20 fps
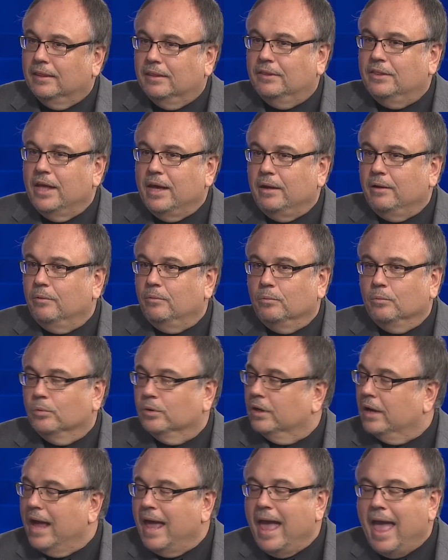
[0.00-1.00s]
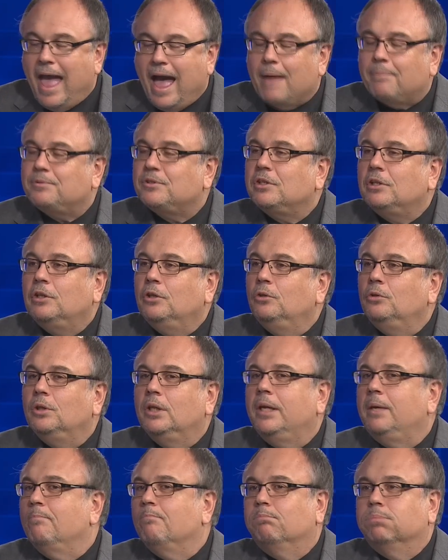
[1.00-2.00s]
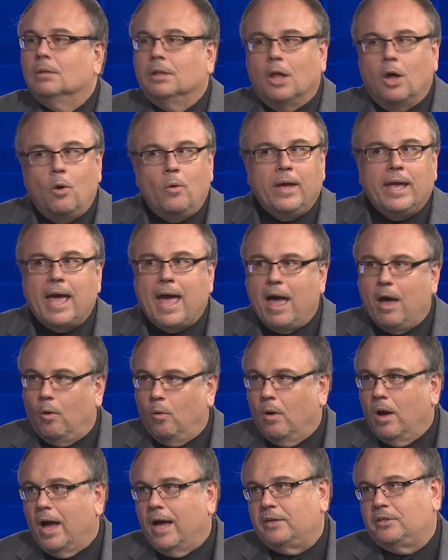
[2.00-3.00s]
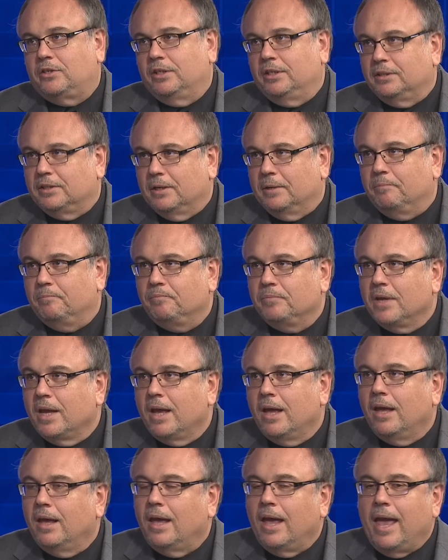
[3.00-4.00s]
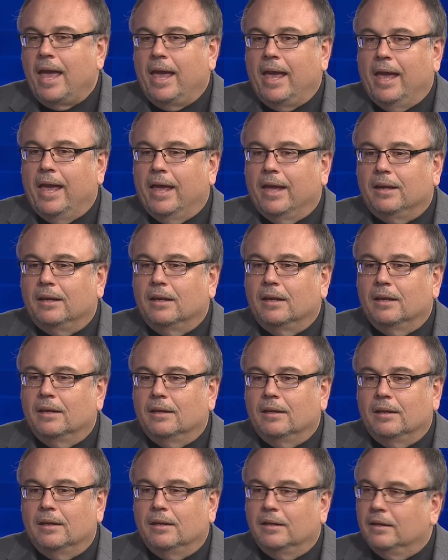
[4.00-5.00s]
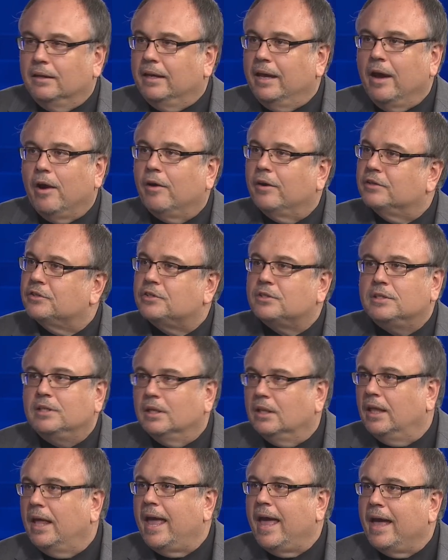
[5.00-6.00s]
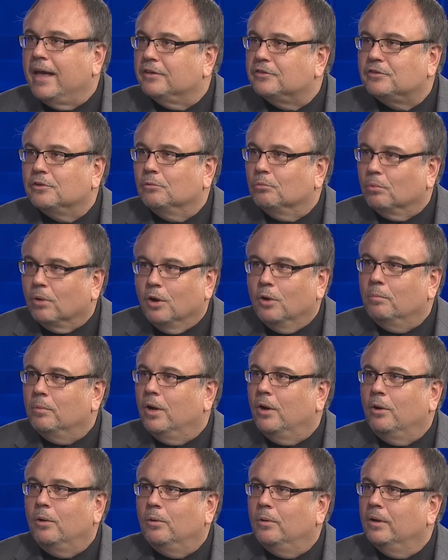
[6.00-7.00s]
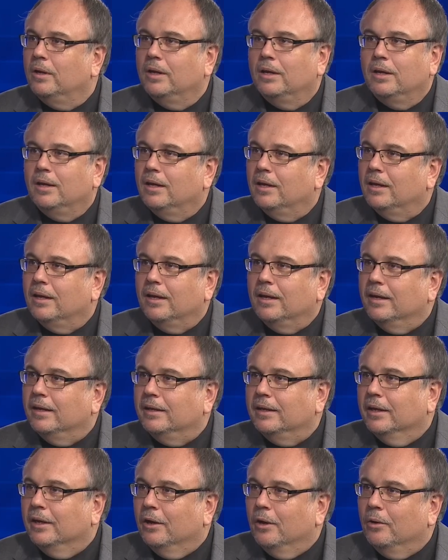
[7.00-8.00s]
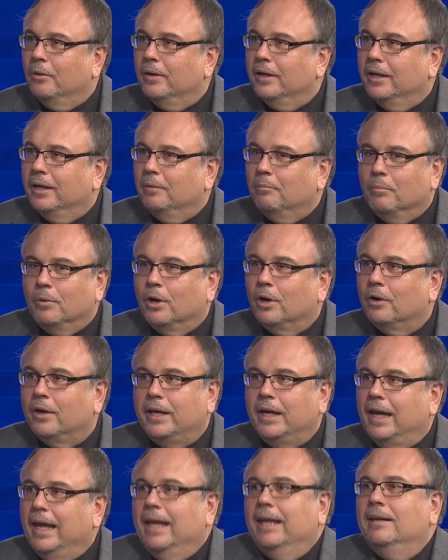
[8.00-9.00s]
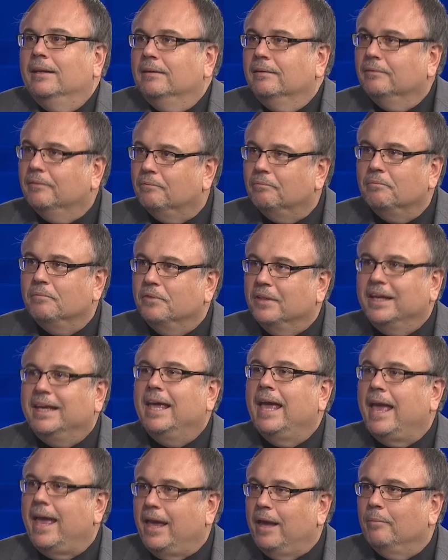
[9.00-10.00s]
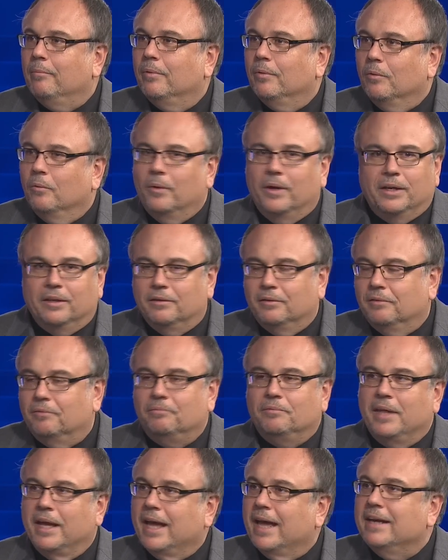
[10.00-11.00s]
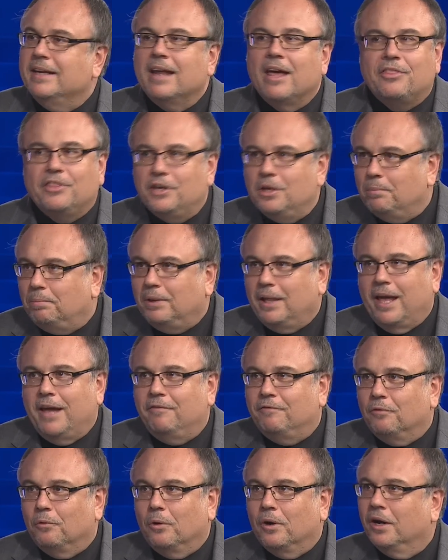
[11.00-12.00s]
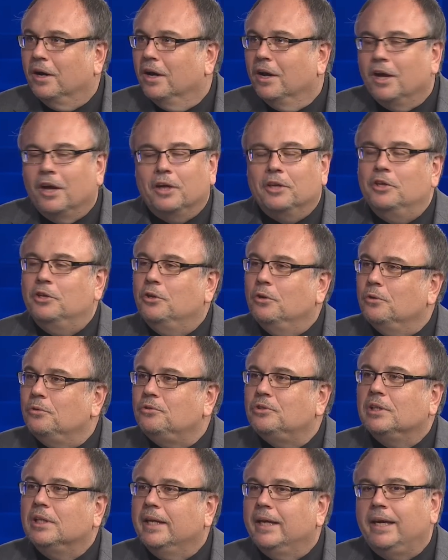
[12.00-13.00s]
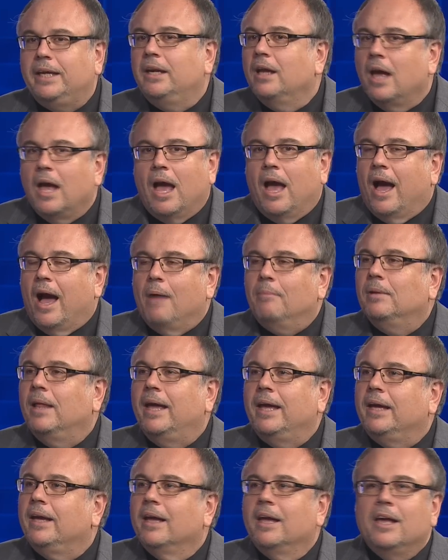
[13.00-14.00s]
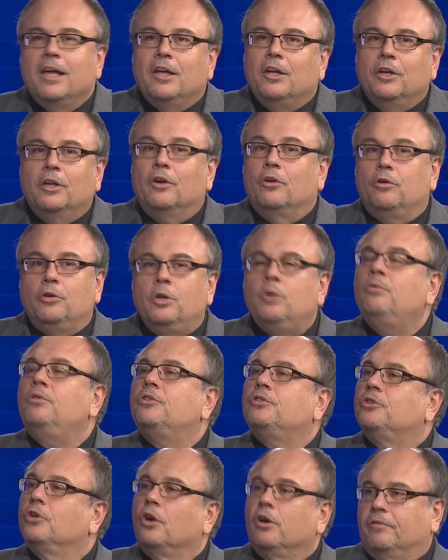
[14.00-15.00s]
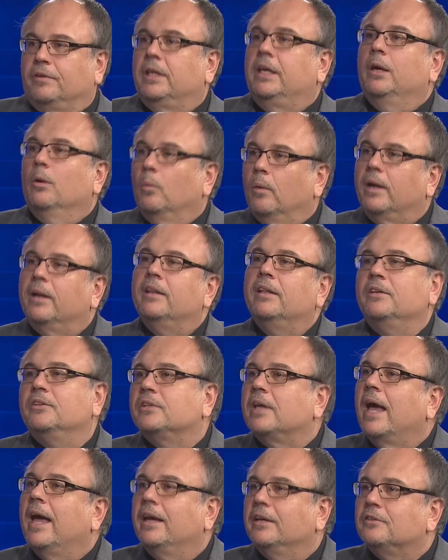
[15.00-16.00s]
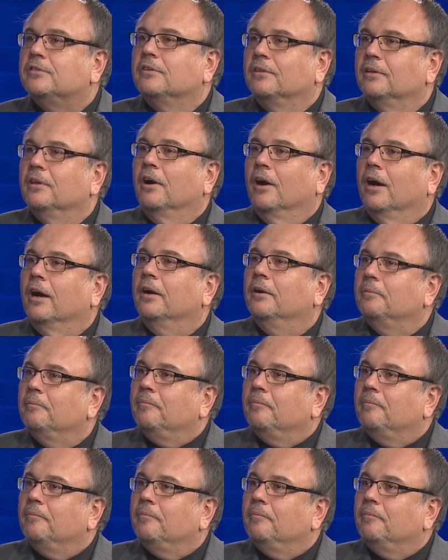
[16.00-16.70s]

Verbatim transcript: They were absolutely blowing out Washington. And Garrett still has Romo you know, and Murray in the game when they got nothing to play for, a huge lead. I'm like, you know, you deserve to get one of these guys hurt.